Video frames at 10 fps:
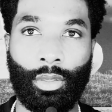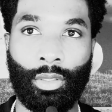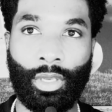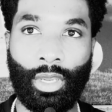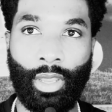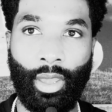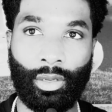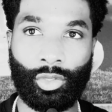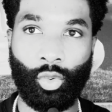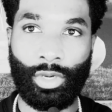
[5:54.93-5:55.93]
looking at
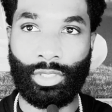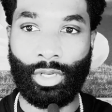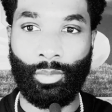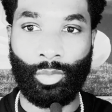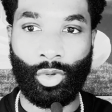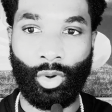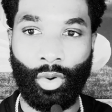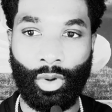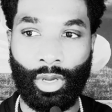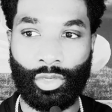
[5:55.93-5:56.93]
a 20 something year
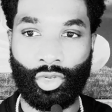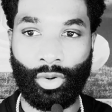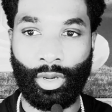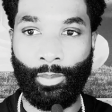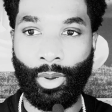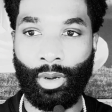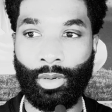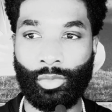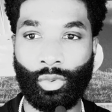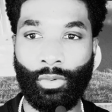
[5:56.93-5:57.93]
old Usher and comparing
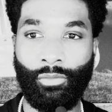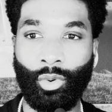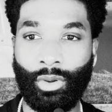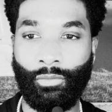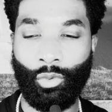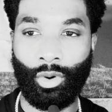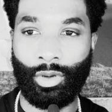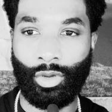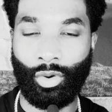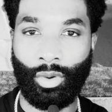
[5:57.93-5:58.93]
him to a
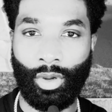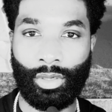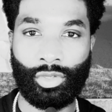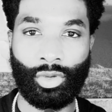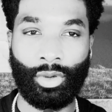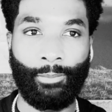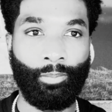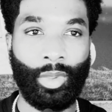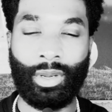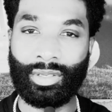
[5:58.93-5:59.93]
44-year-old Usher.
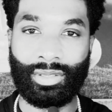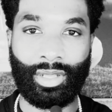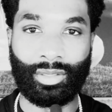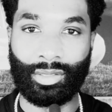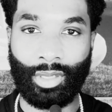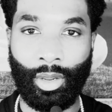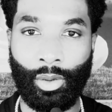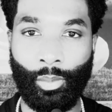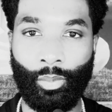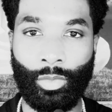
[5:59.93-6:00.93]
And it's not the same.